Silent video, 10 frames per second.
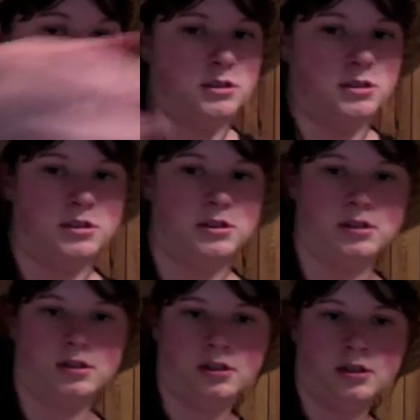
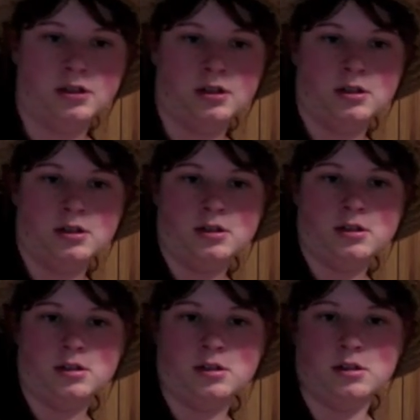
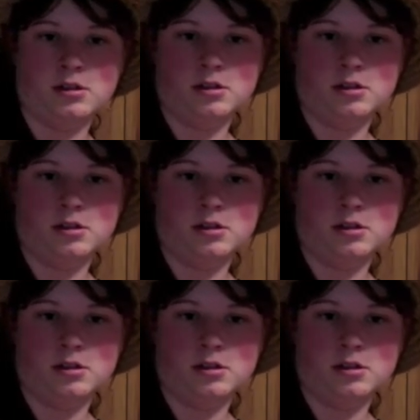(silence)